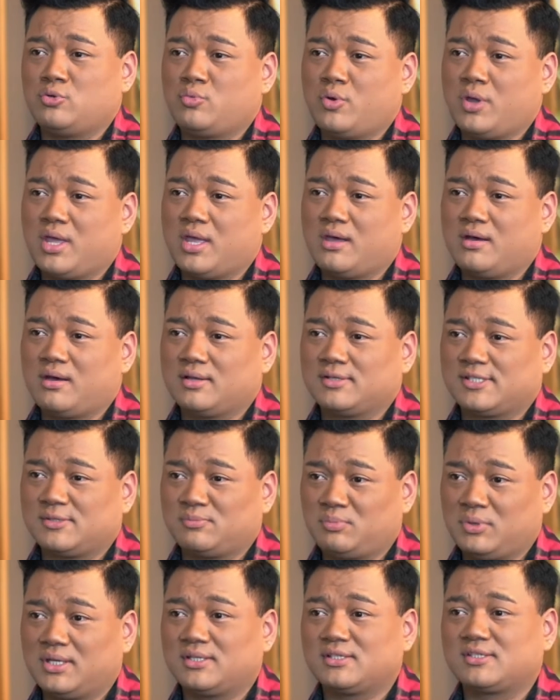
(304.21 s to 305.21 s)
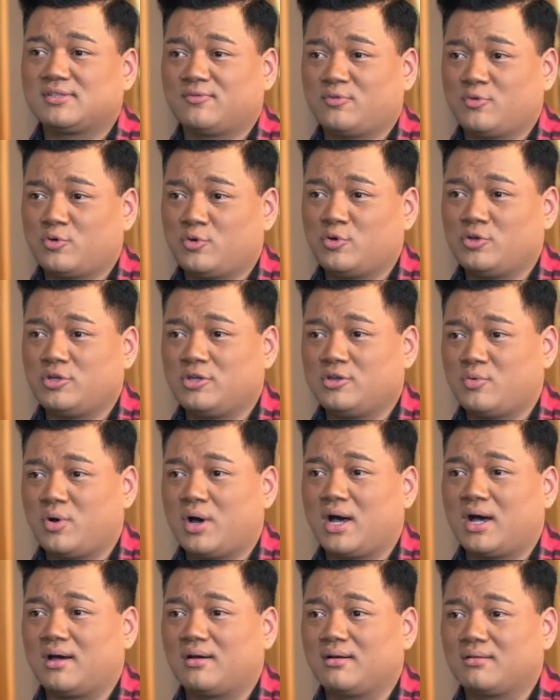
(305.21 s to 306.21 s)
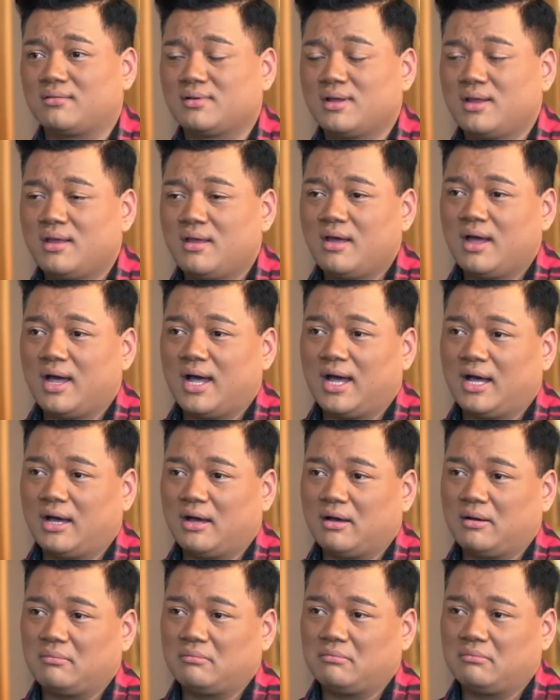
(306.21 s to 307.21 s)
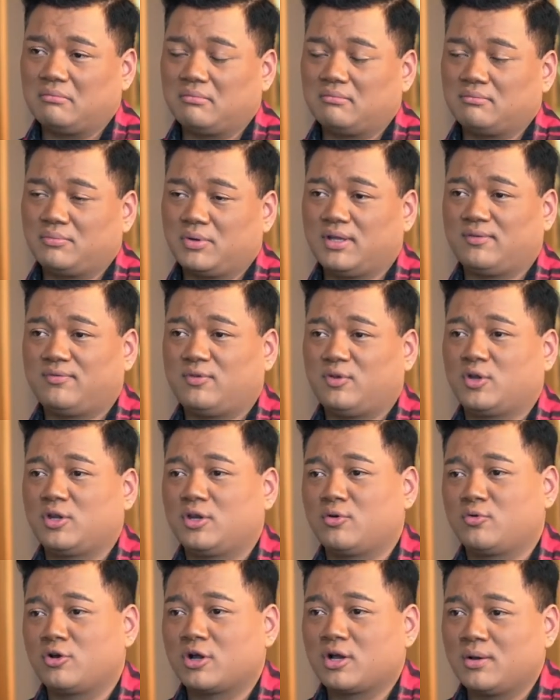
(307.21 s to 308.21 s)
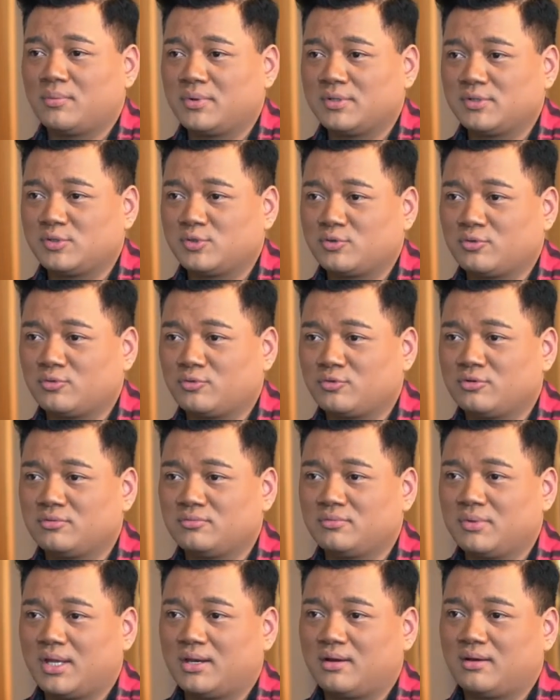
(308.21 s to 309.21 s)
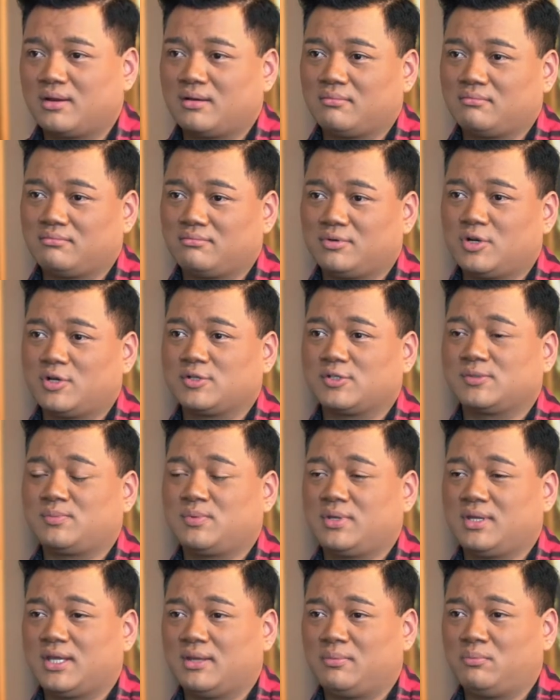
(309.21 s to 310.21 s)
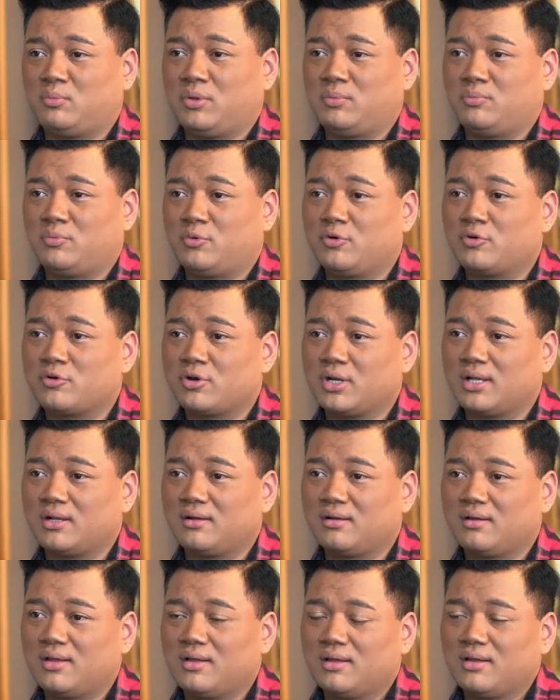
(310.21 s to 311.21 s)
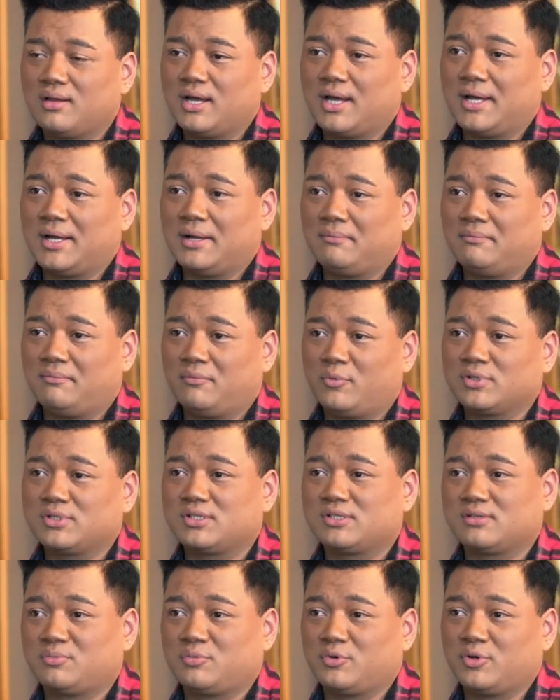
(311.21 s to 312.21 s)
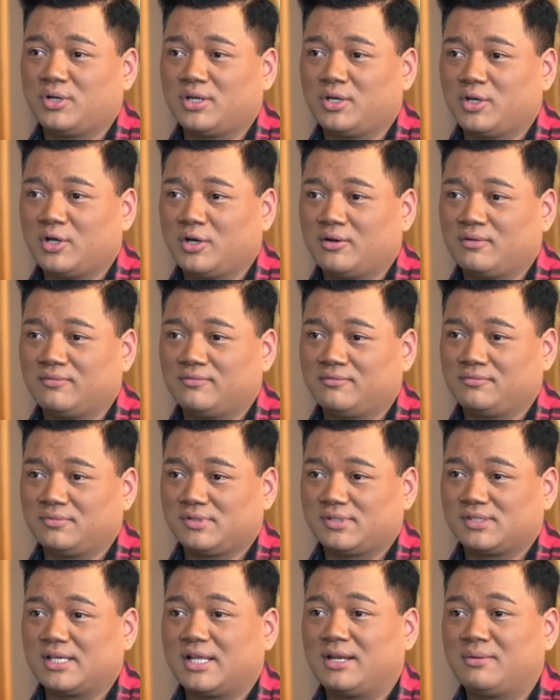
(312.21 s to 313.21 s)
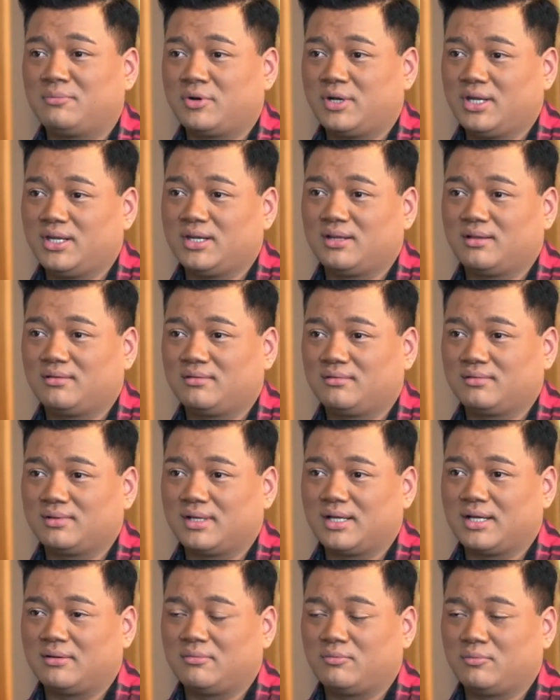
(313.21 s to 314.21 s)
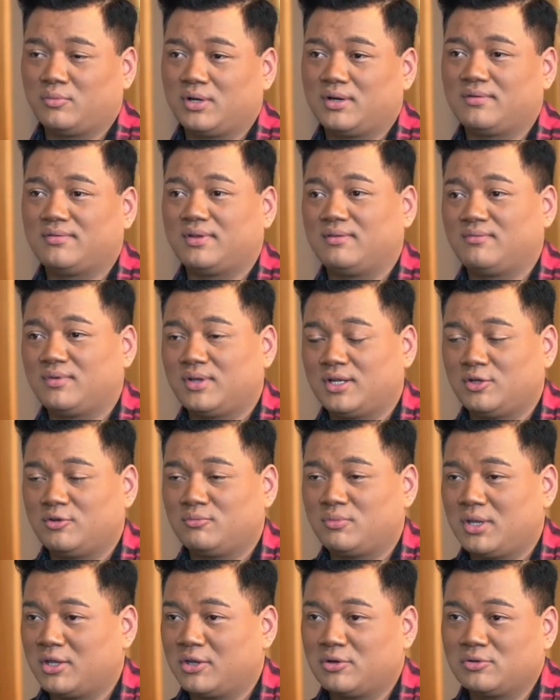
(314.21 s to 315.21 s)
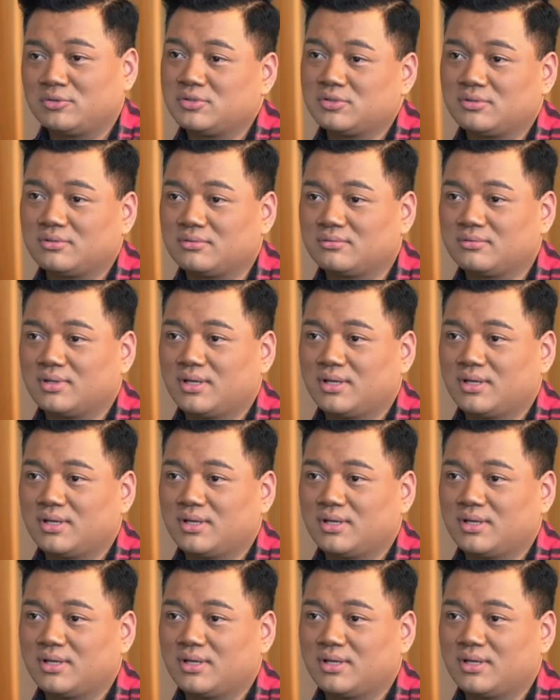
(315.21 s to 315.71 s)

wear speaks for who you are. But if you're going to rock up into a room and not speak and be boring, what's the point of celebrating whatever event you may go to?